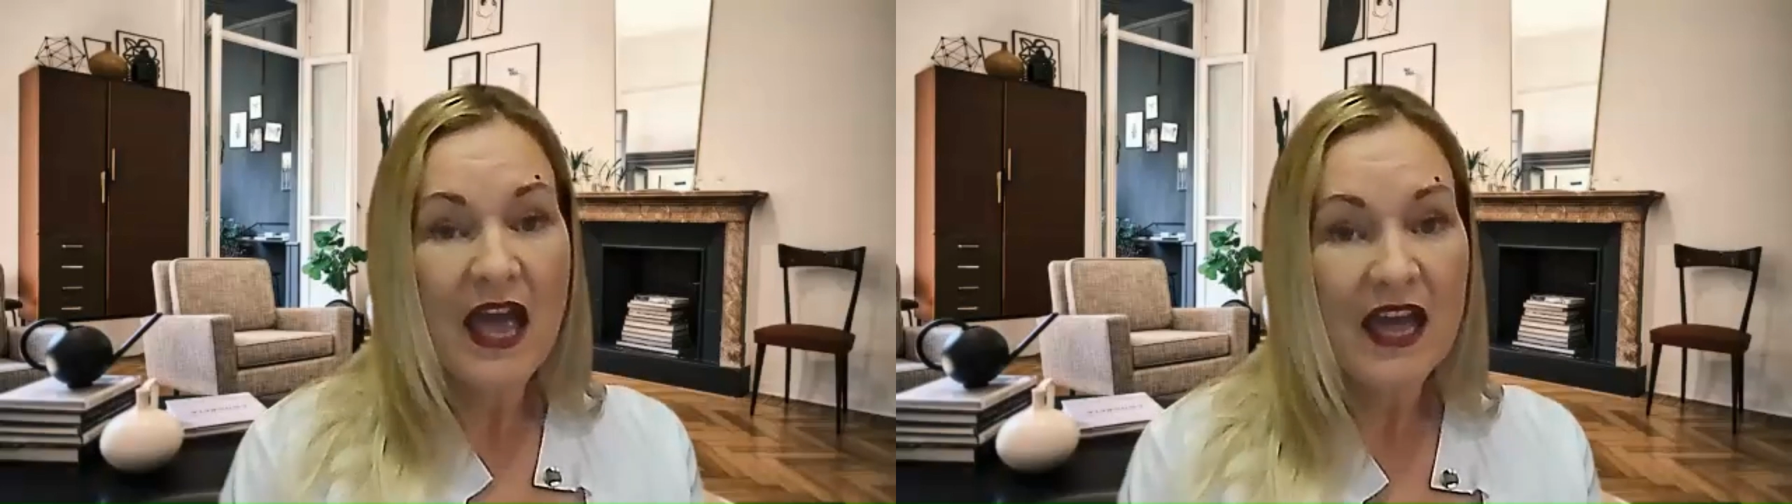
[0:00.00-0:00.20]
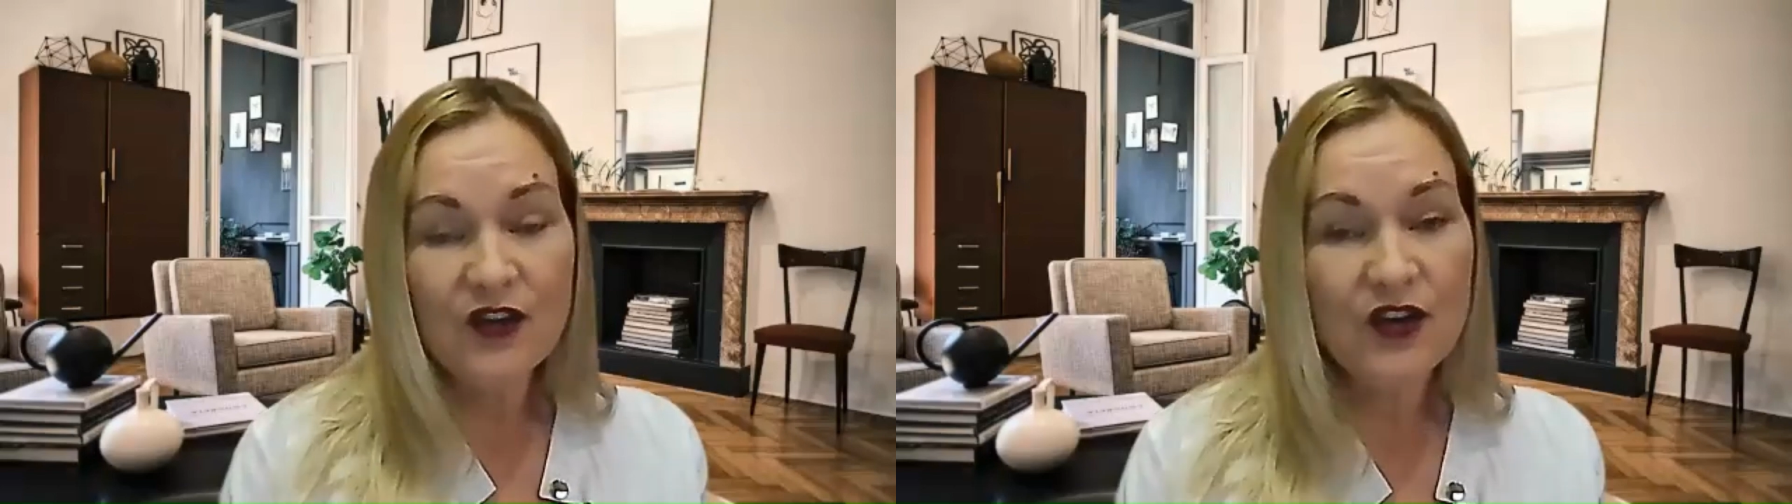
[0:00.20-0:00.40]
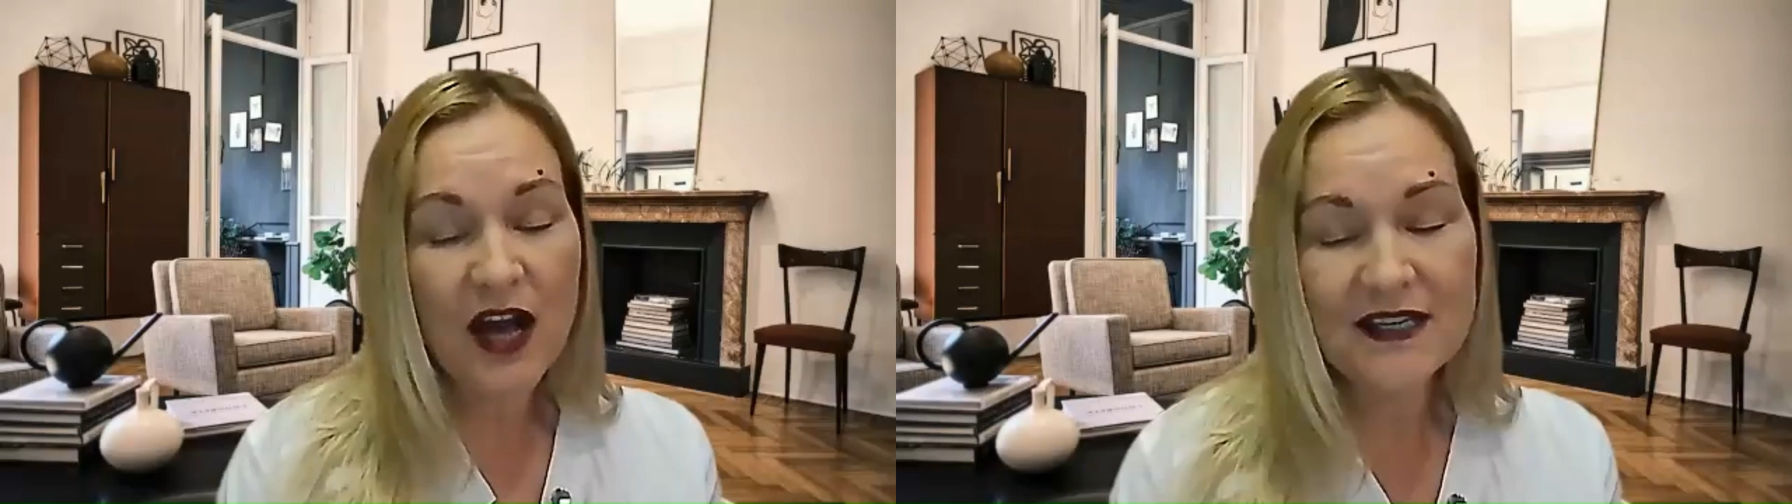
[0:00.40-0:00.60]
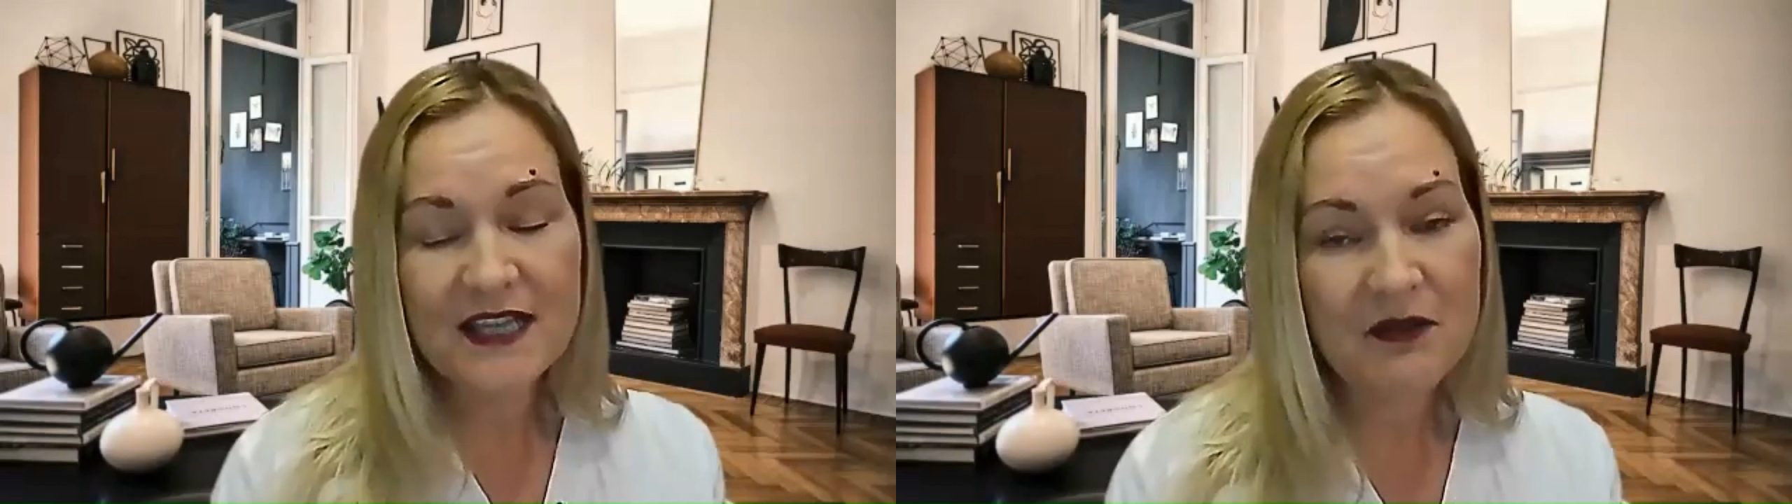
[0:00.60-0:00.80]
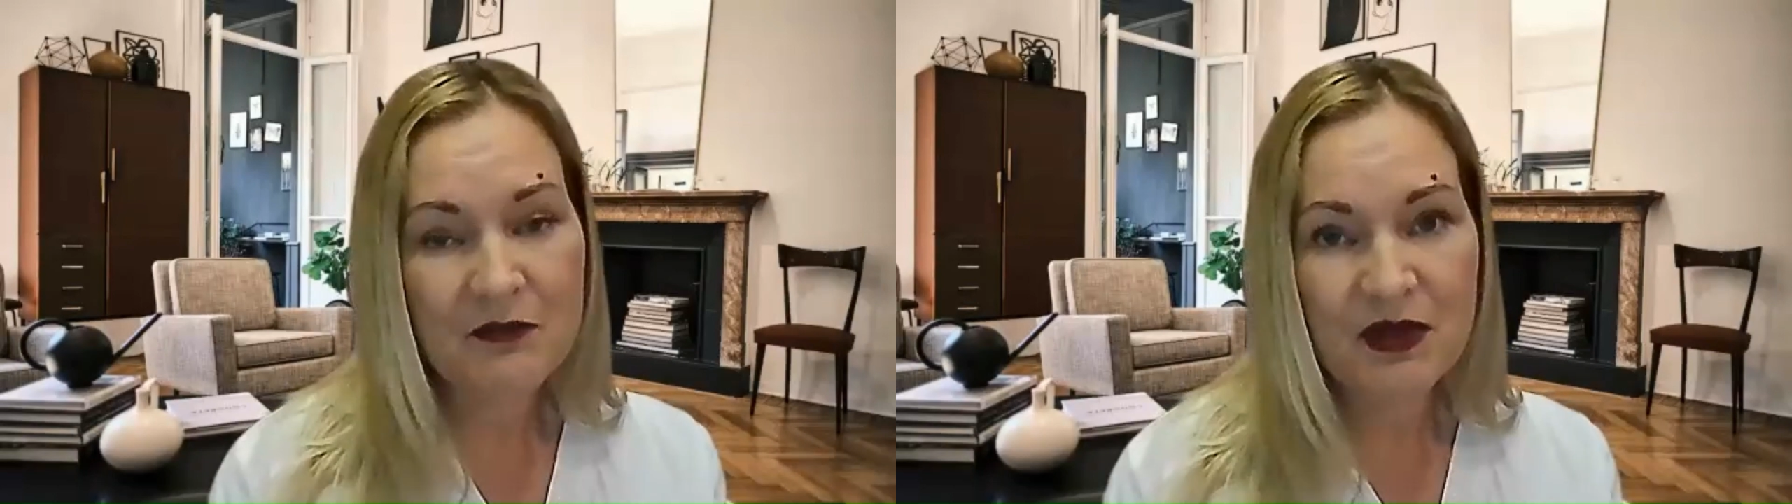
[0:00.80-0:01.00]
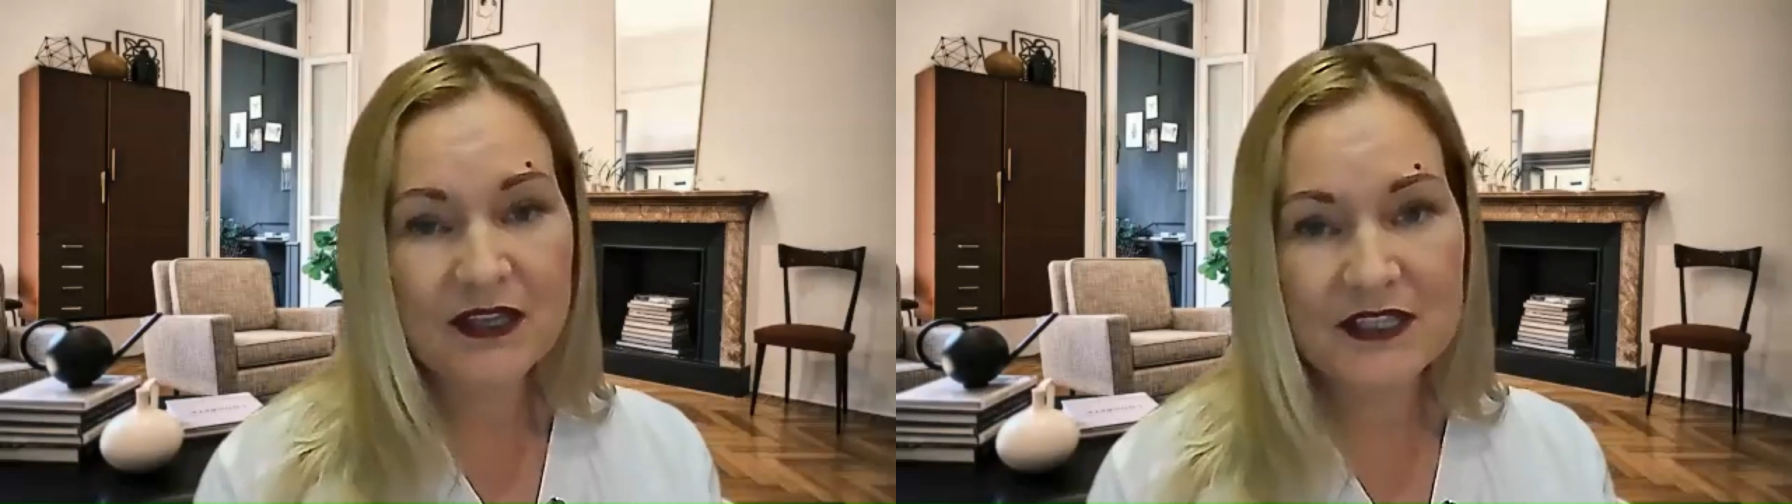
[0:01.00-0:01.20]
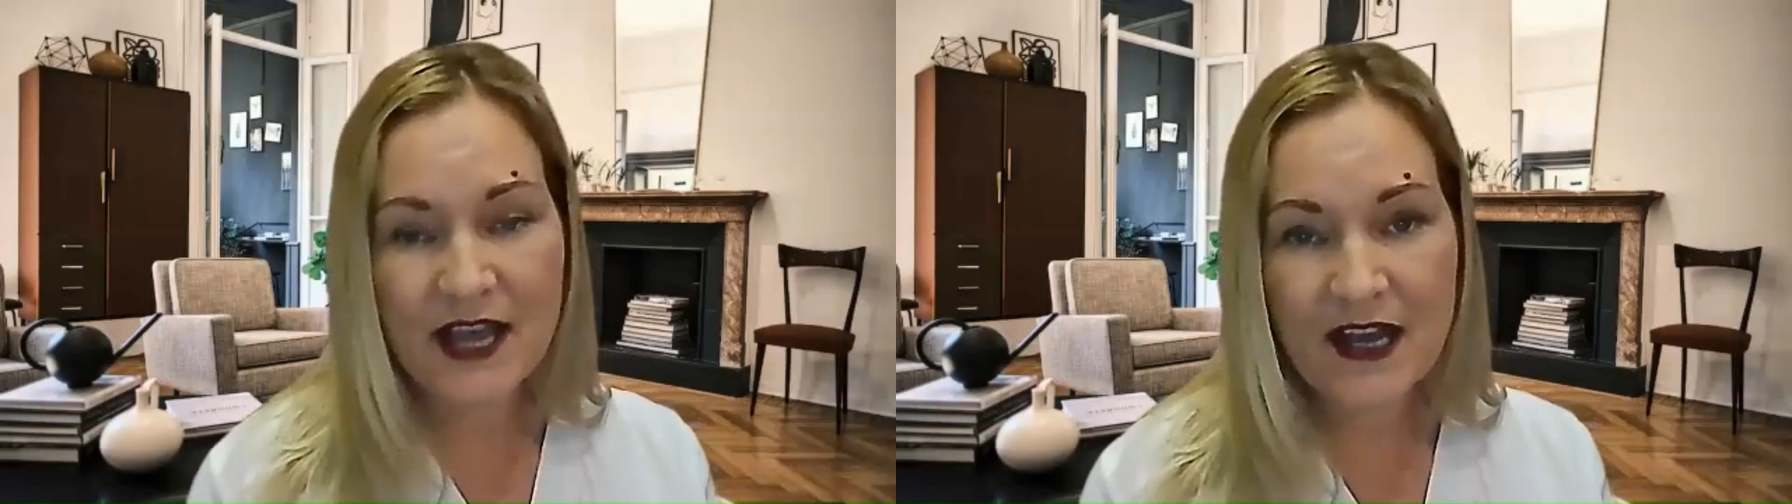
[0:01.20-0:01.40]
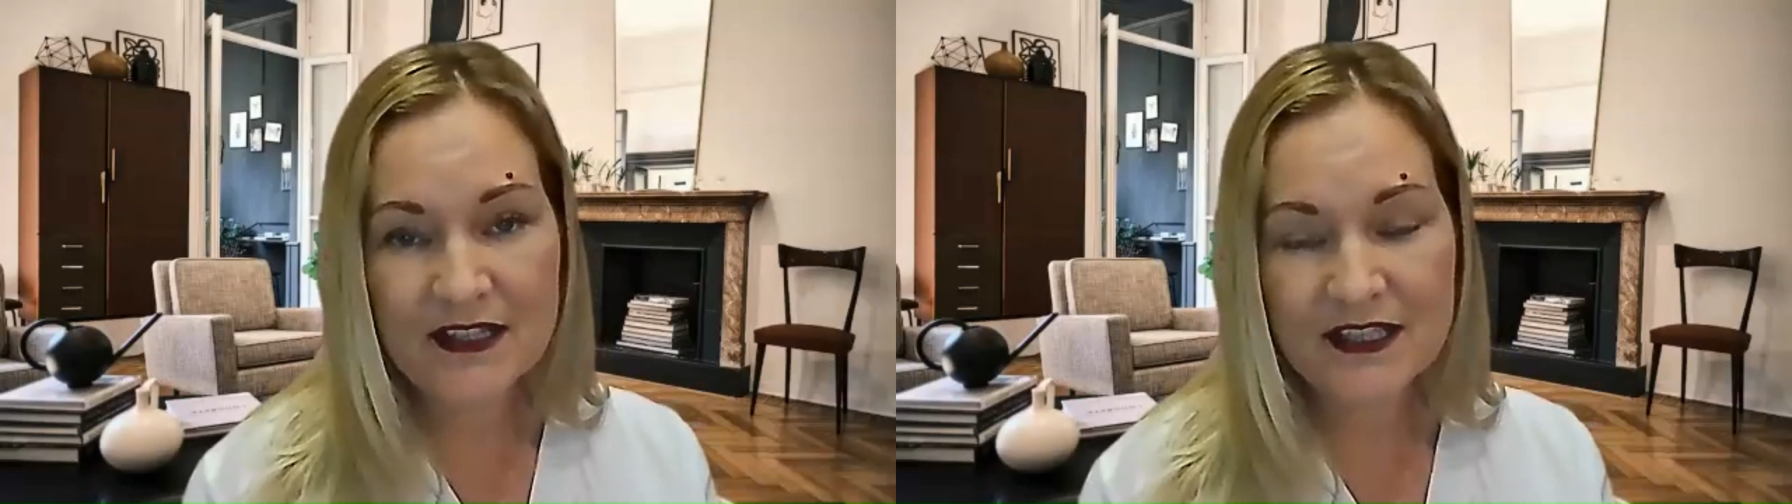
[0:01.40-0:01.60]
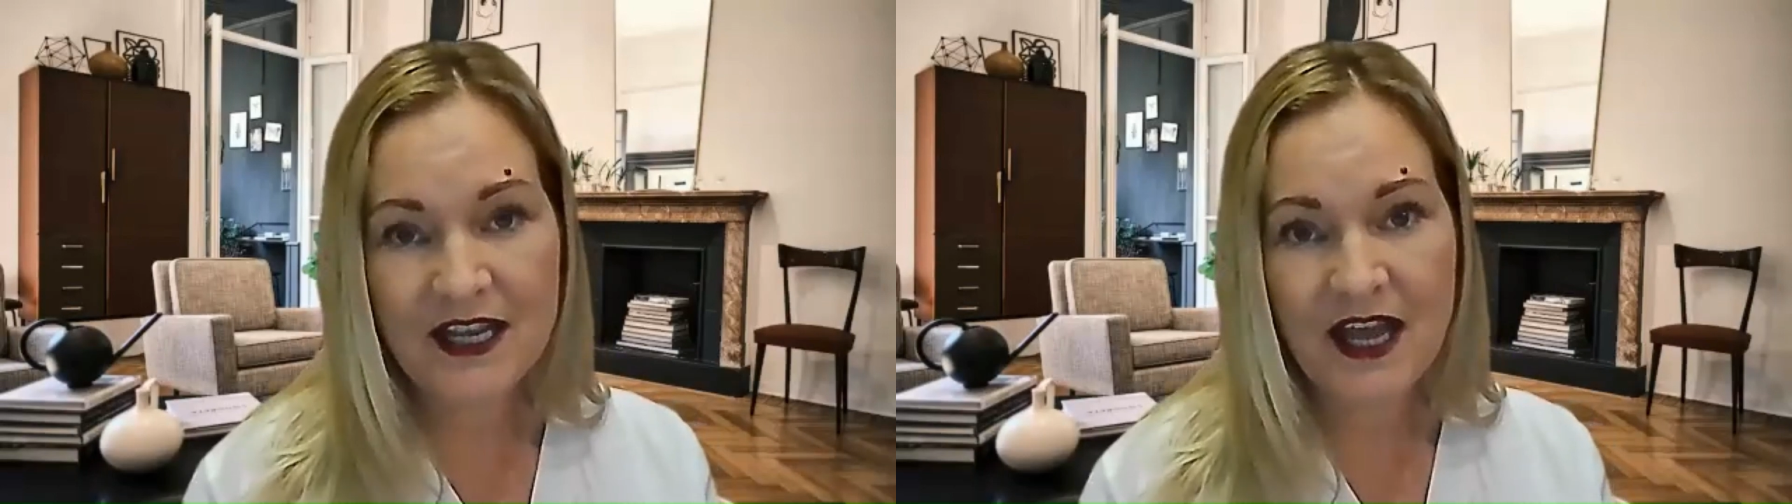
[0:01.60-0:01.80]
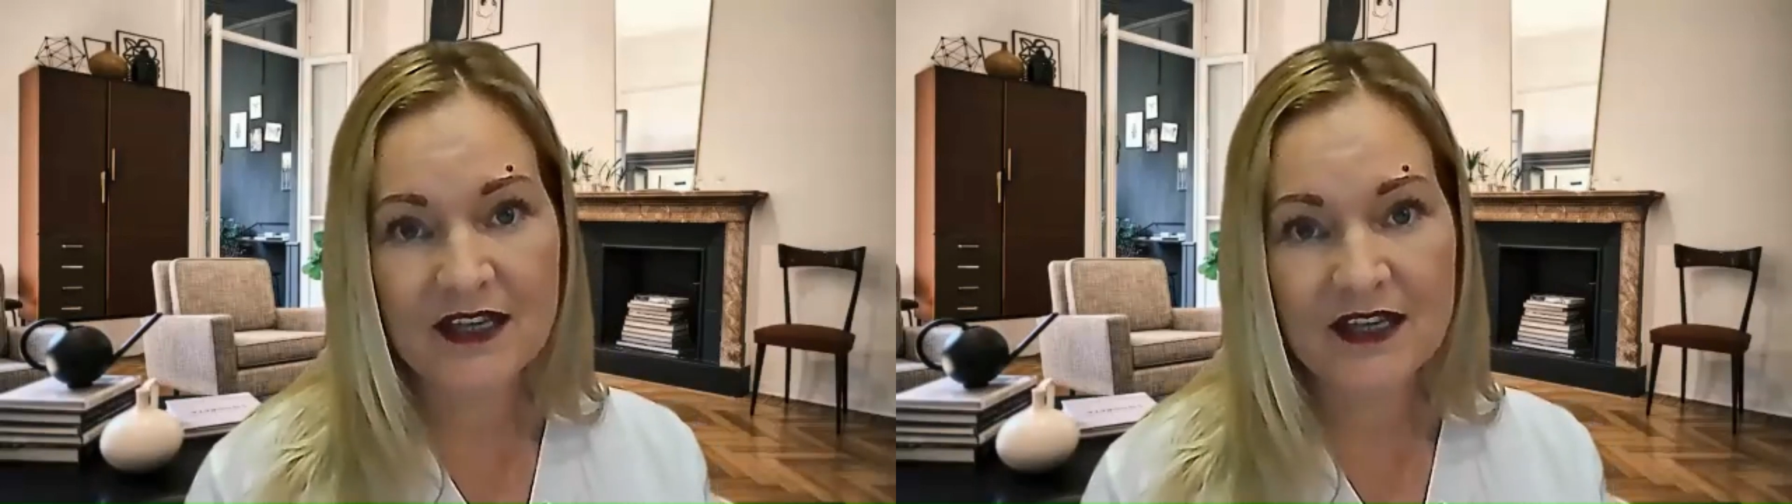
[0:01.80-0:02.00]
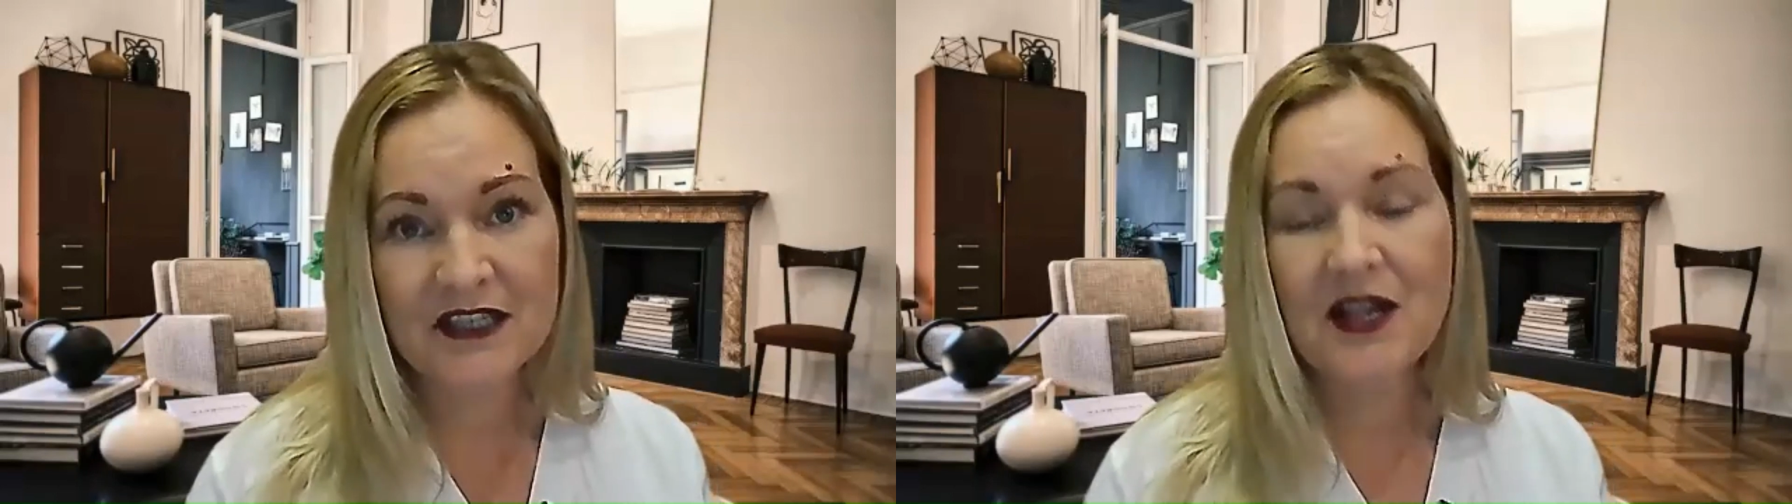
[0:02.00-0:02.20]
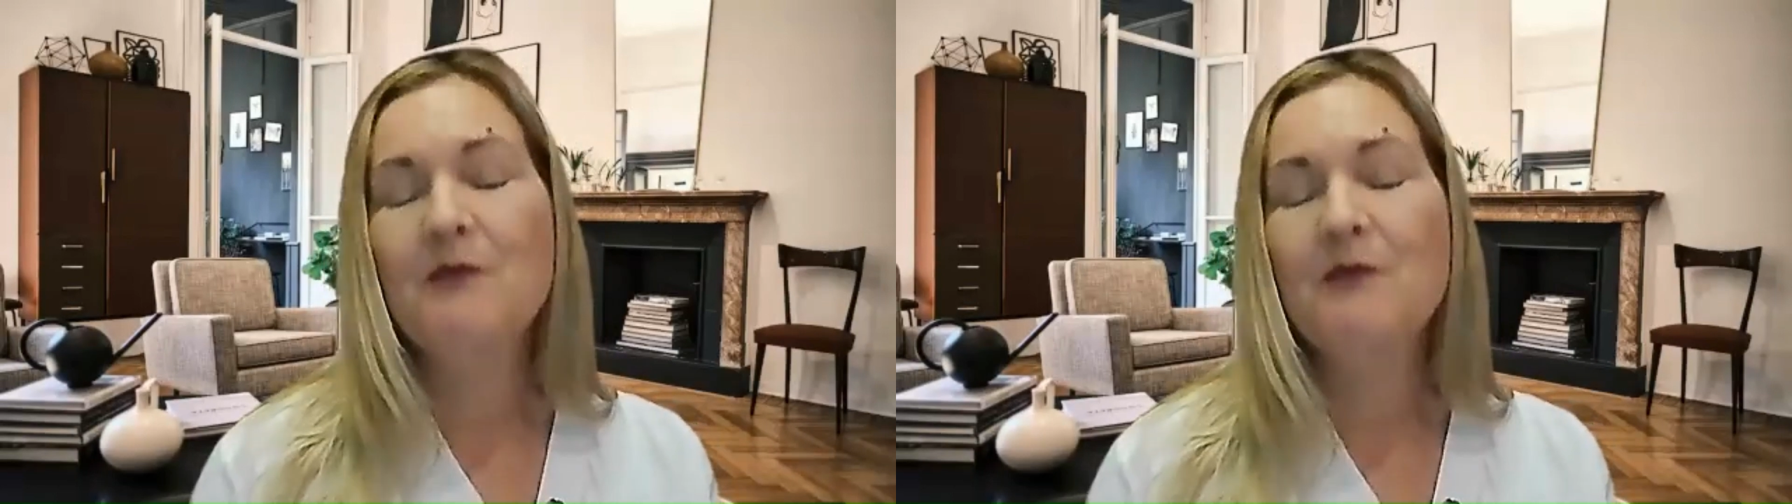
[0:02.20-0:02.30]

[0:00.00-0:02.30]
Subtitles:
And you're not done being taxed yet,